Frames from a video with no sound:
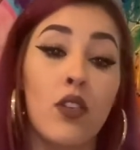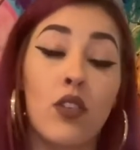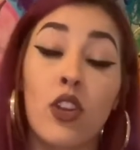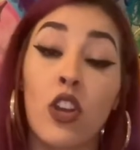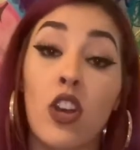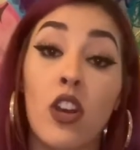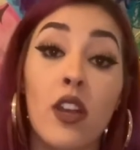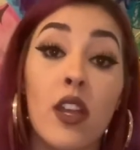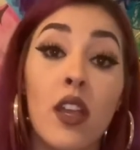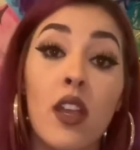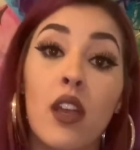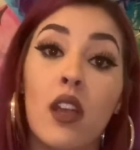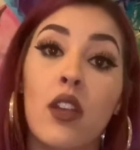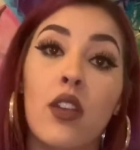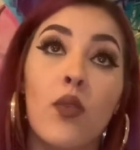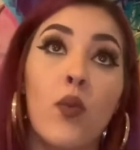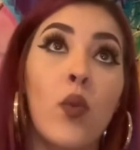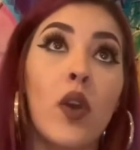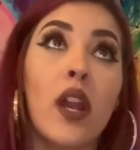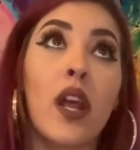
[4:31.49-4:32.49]

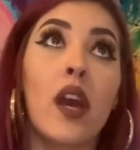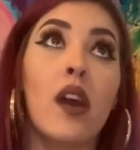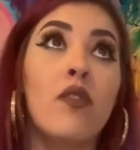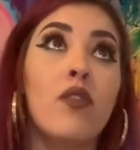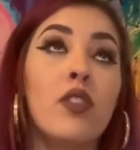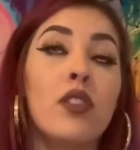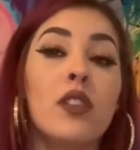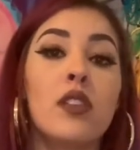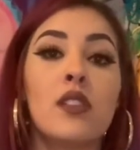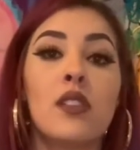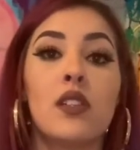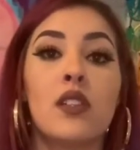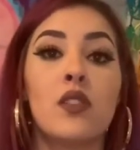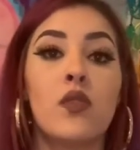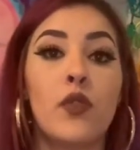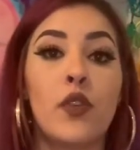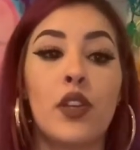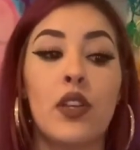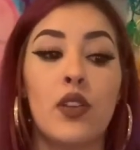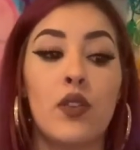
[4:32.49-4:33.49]
cooking. Whatever this is
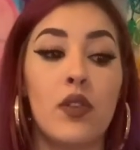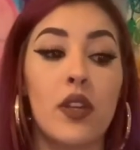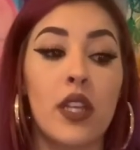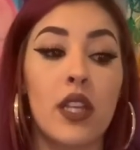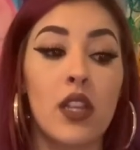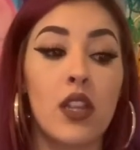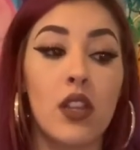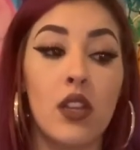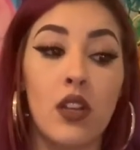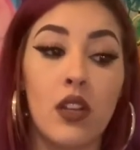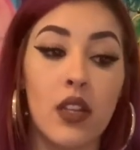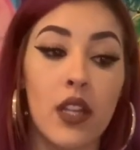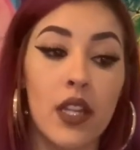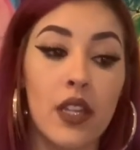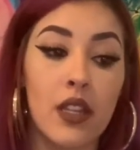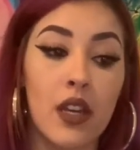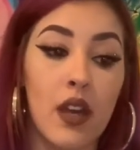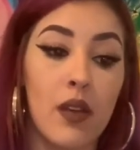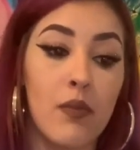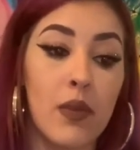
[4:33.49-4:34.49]
for you, it can look
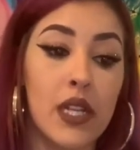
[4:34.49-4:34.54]
like that.